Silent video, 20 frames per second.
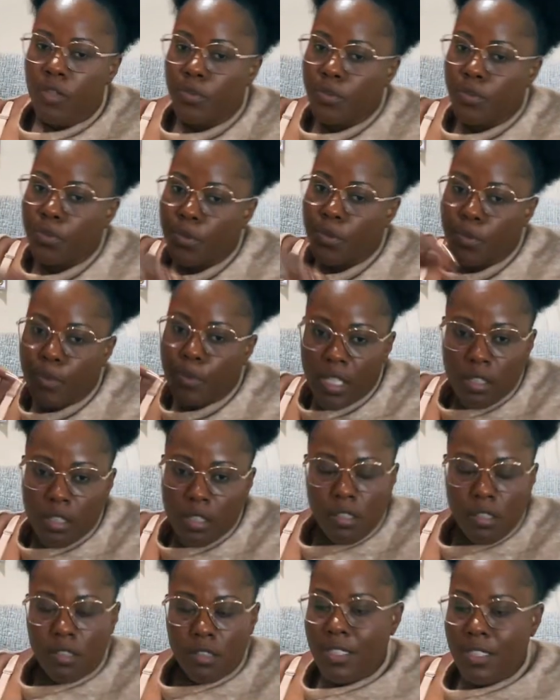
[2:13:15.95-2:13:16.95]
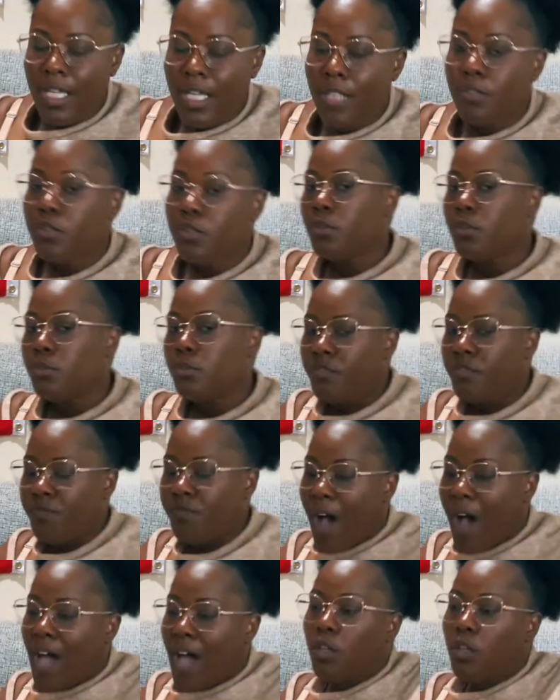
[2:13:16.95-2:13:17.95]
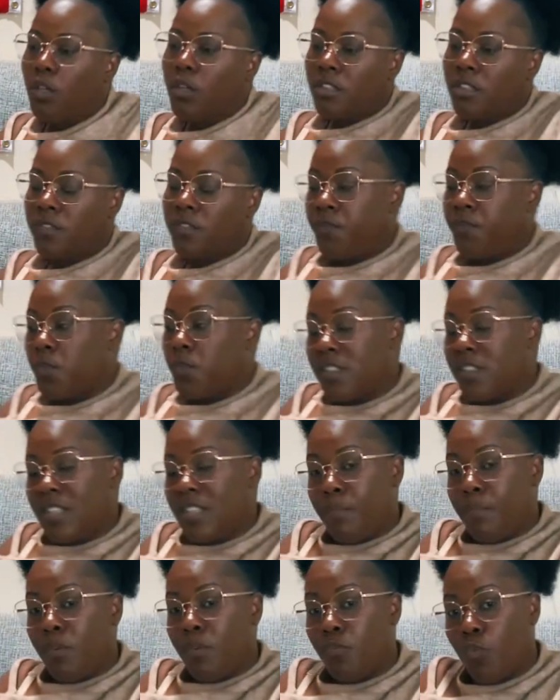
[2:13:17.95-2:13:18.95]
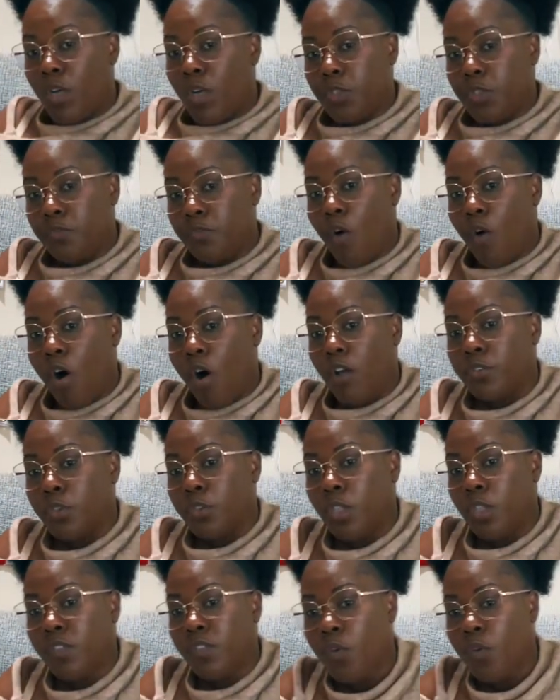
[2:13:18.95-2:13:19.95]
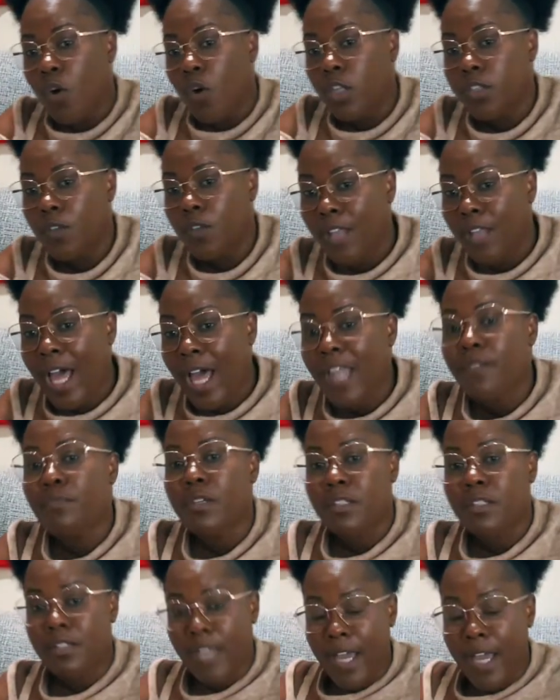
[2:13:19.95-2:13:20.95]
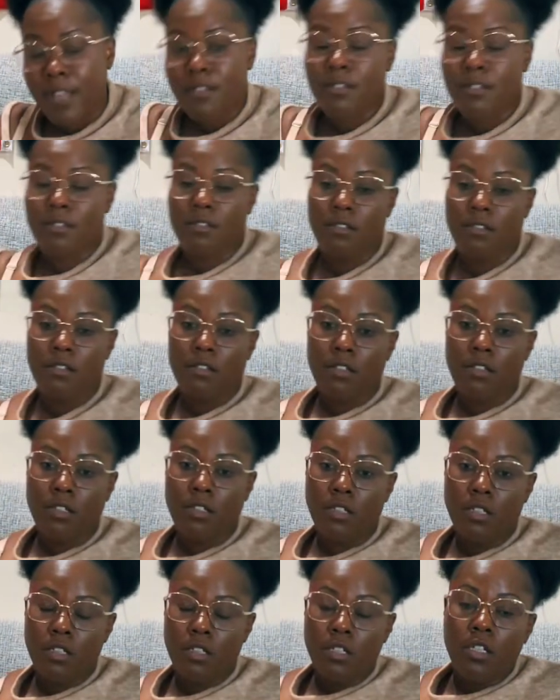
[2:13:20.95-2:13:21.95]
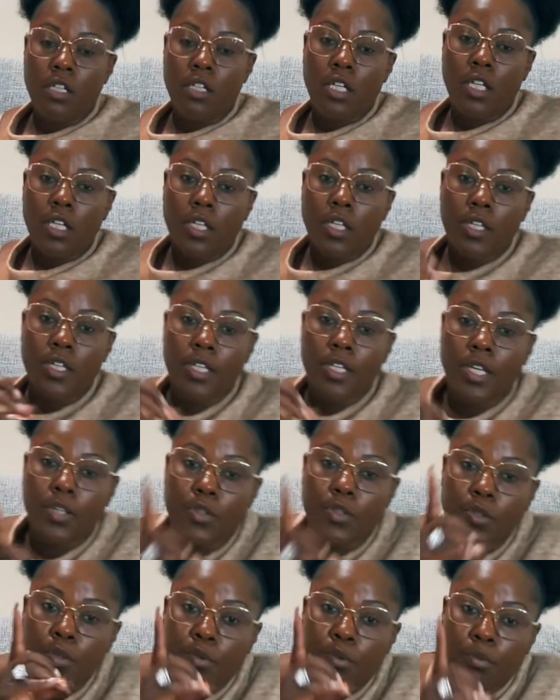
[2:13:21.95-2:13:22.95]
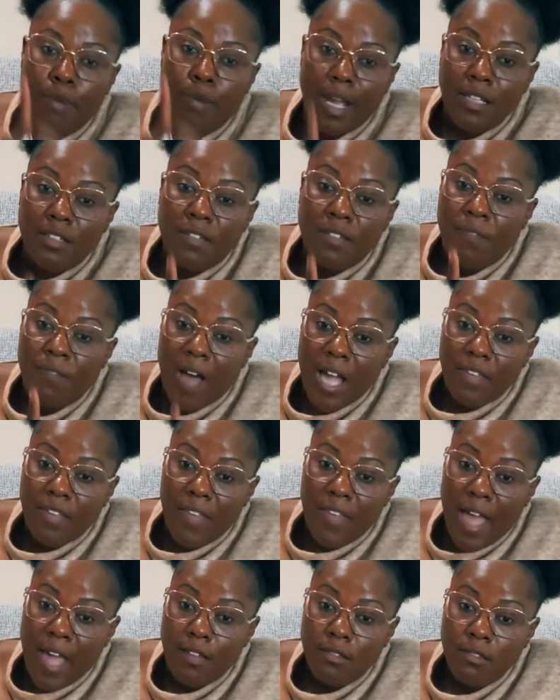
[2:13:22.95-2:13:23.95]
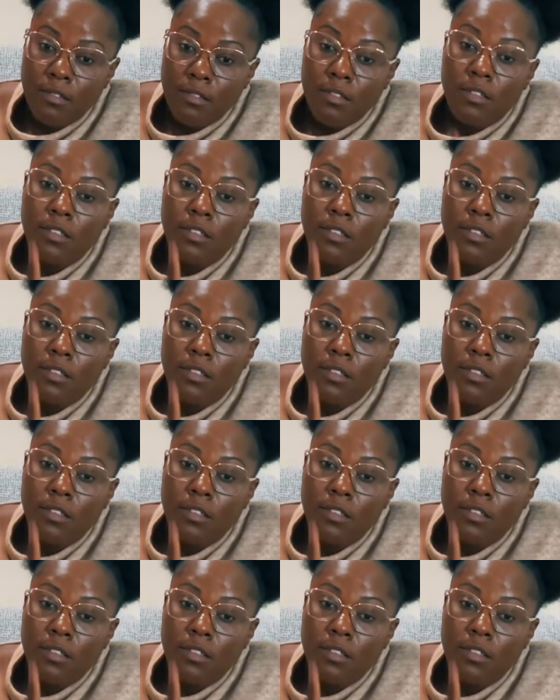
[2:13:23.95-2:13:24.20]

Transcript: Do we tend to follow the footstep of what you've all known for all your life? Yes. Can you rectify that?